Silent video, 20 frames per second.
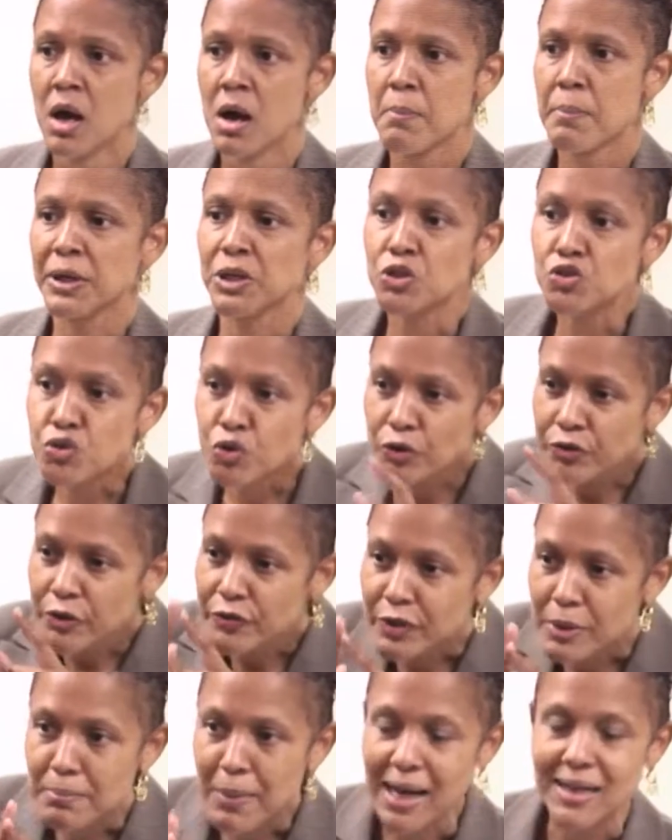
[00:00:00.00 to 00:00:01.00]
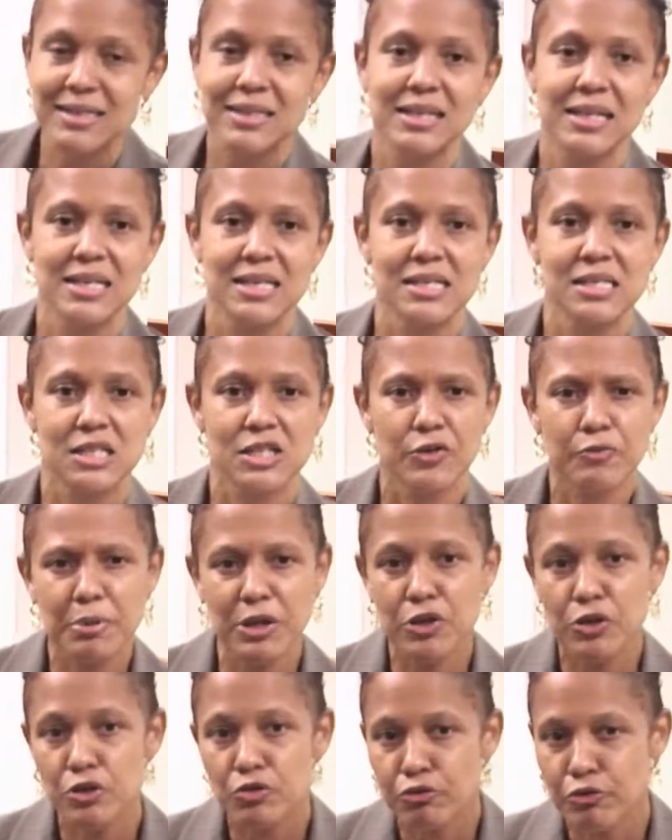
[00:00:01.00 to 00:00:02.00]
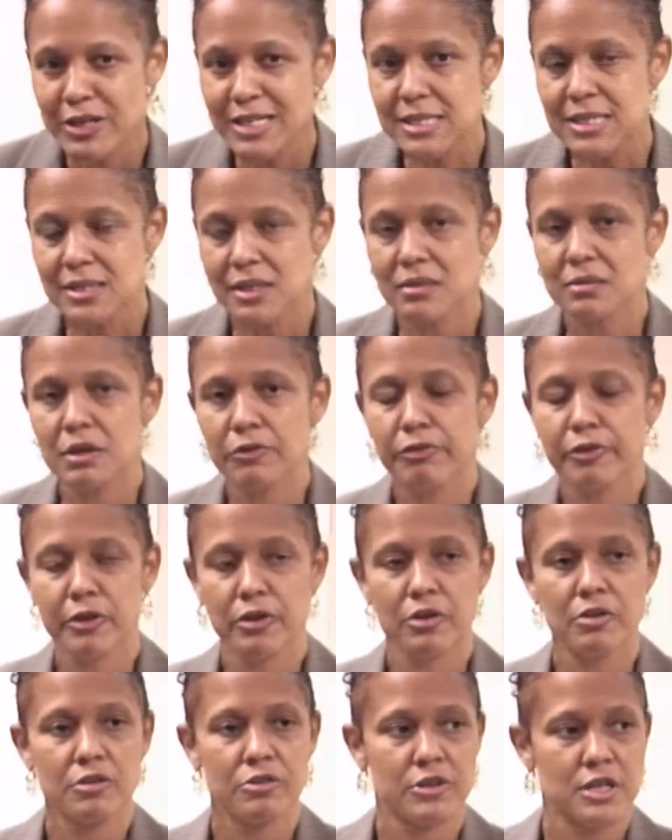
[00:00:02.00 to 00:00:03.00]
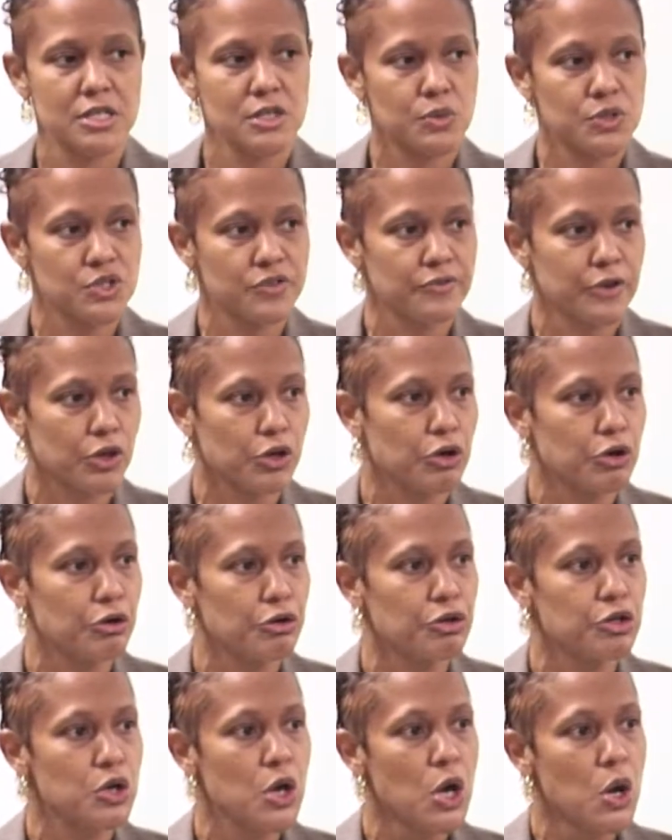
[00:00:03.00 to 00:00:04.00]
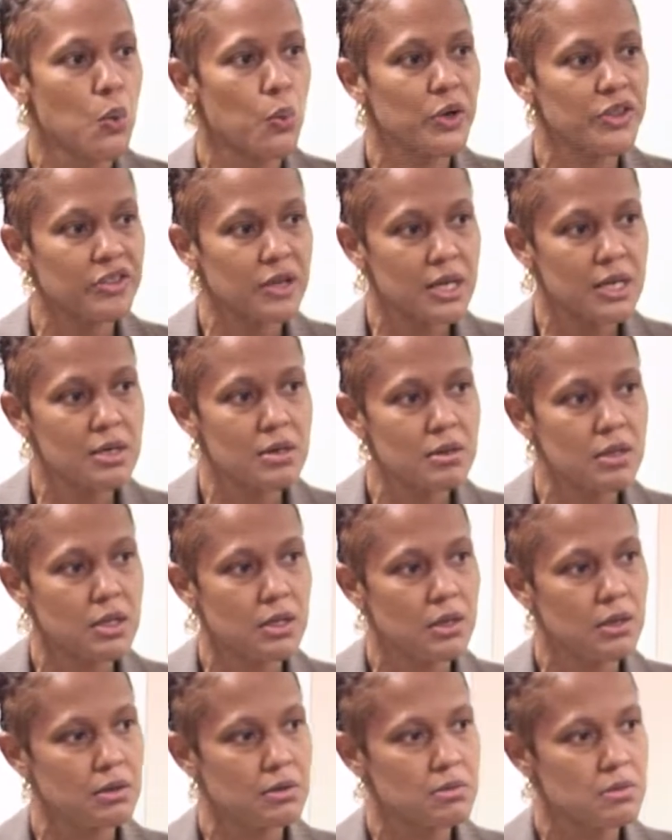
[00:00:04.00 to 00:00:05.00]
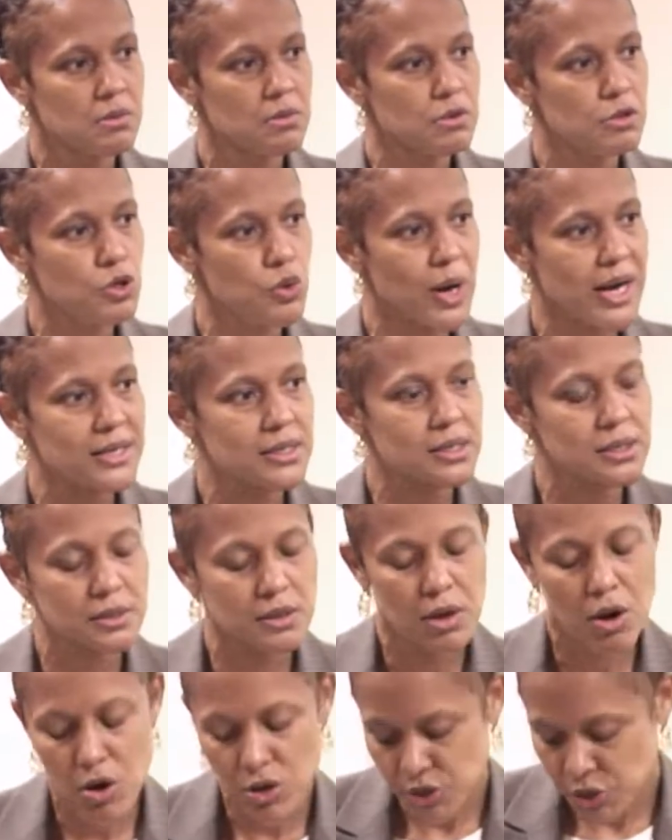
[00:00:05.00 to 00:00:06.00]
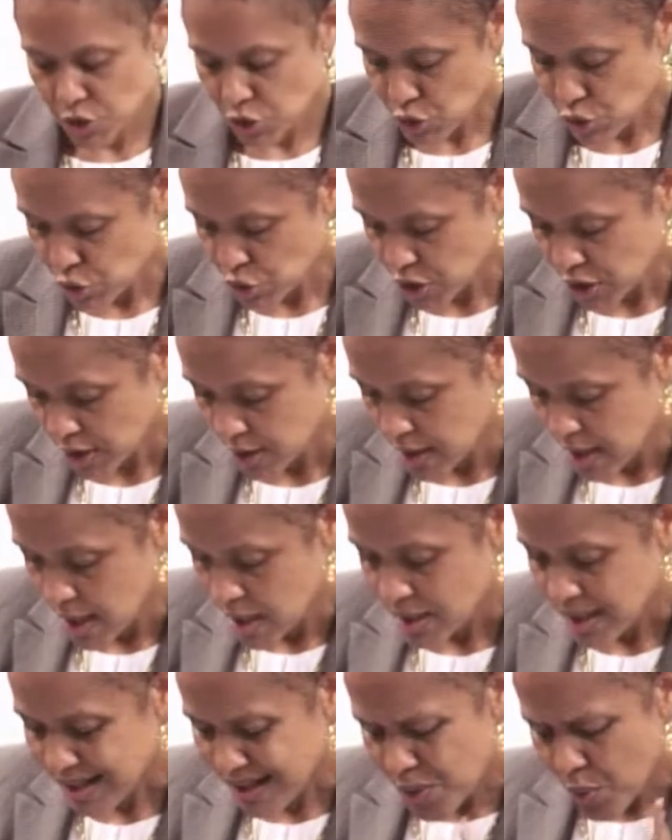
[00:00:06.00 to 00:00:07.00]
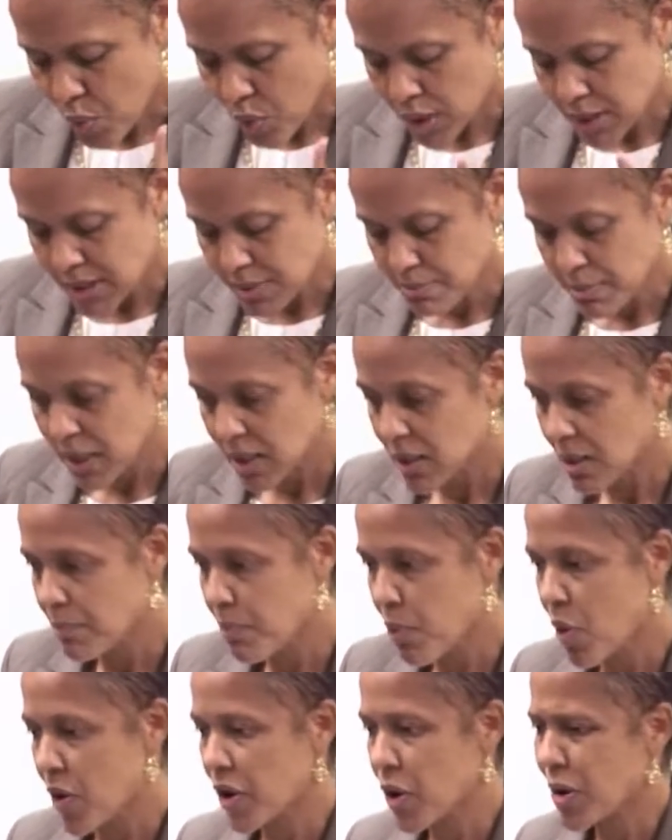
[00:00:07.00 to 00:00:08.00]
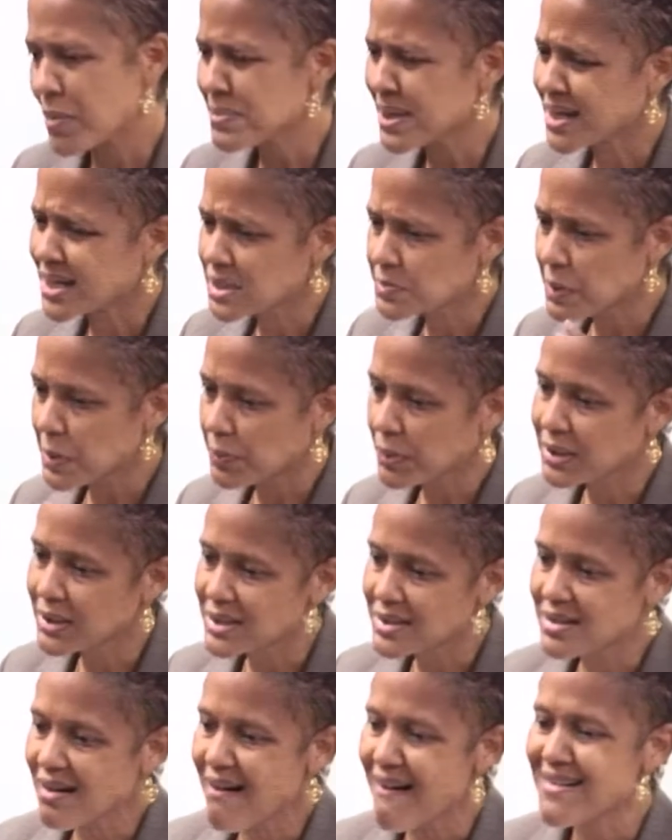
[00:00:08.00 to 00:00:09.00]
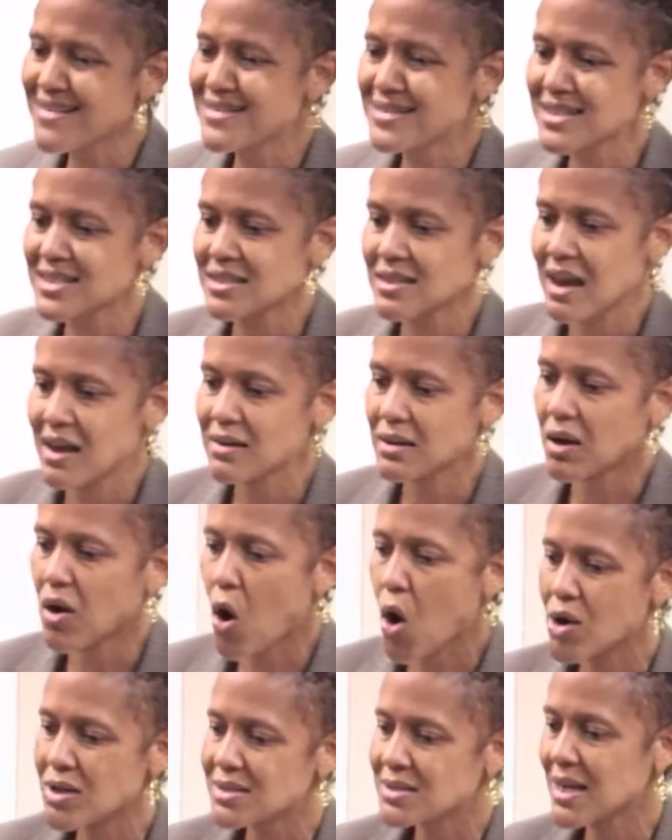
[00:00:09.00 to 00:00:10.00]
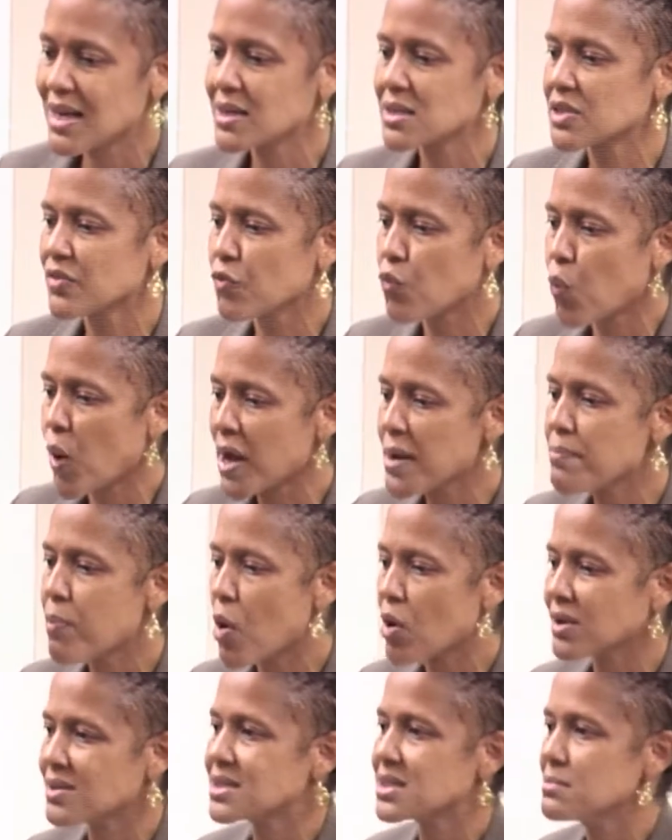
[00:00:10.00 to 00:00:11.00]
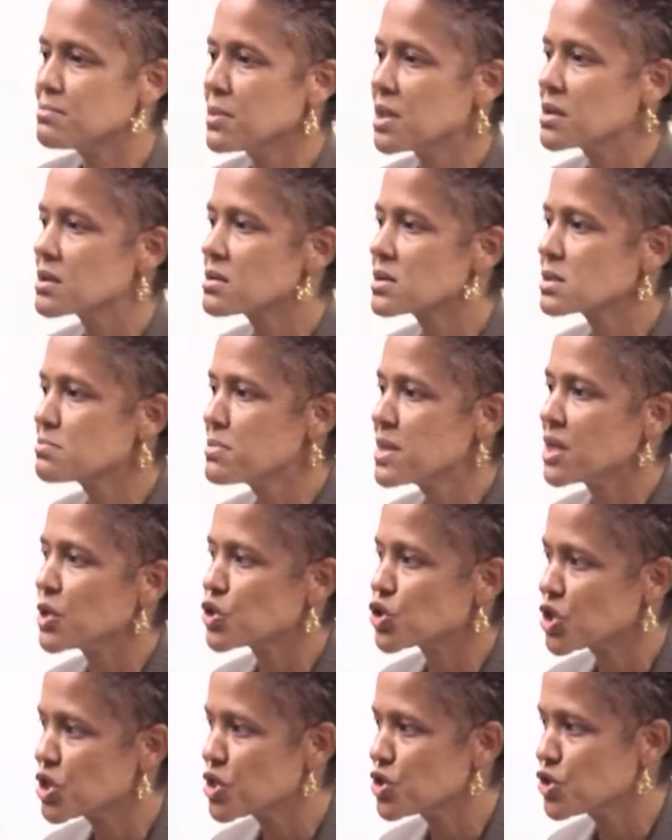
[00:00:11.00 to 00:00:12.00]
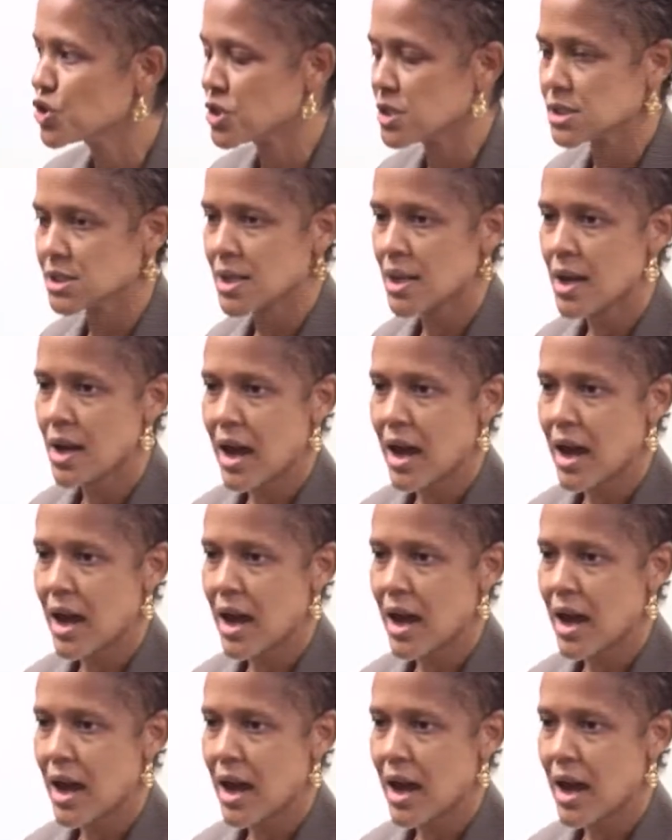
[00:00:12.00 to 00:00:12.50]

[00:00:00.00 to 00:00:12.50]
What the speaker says: But the truth of the matter is there have been 3 significant things which have occurred within the U.S. Constitution that I want to make the point on, because people need to understand the context of why policymakers make changes.